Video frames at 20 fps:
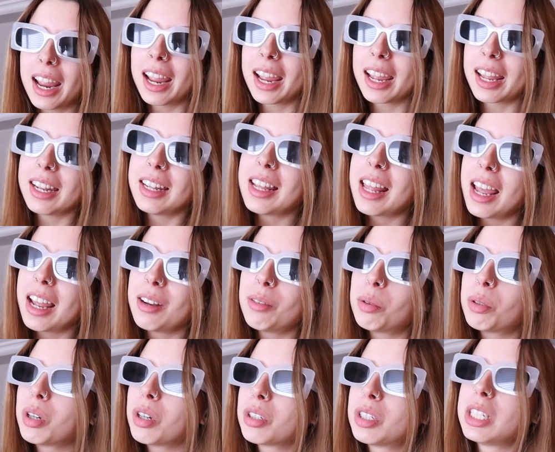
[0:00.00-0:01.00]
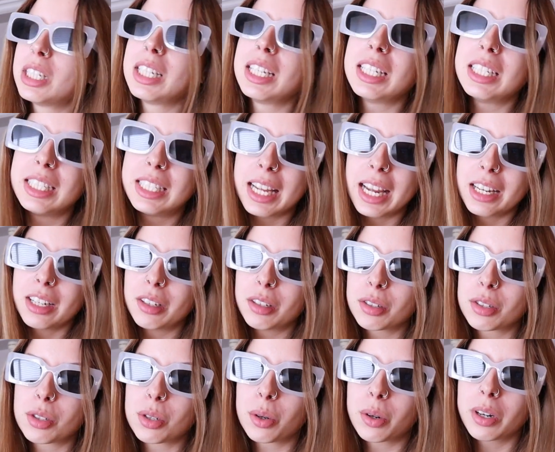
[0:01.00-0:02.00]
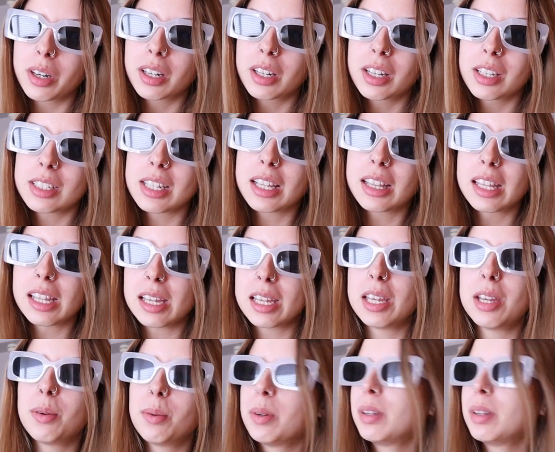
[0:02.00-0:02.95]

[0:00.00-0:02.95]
and then we'll go to the Nintendo store because I think he